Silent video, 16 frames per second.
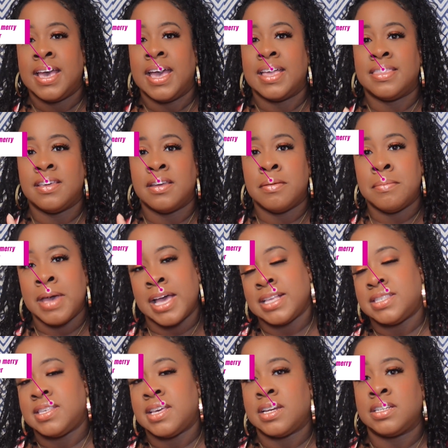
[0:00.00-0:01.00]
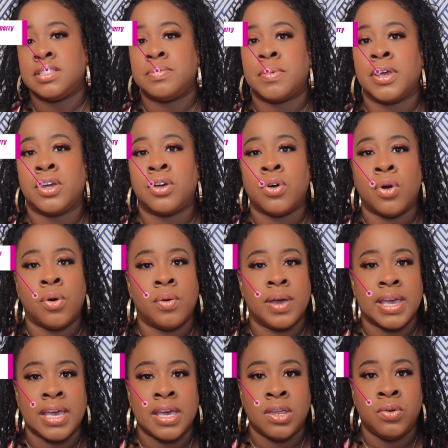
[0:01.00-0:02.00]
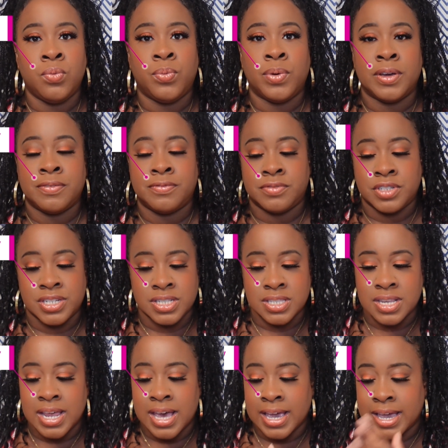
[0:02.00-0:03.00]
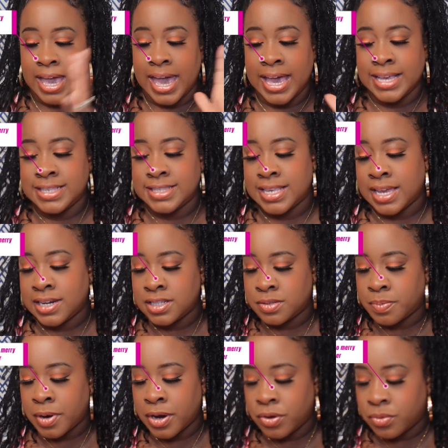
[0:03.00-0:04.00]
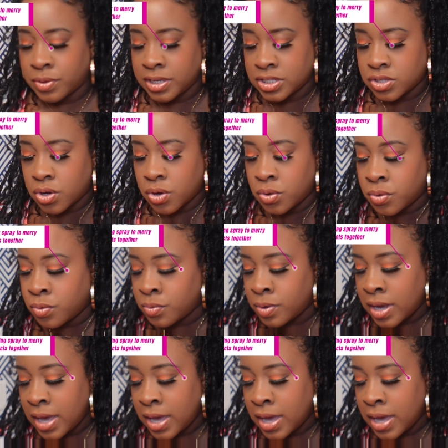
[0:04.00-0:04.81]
then a matte setting spray, go in with just like a setting spray on its own.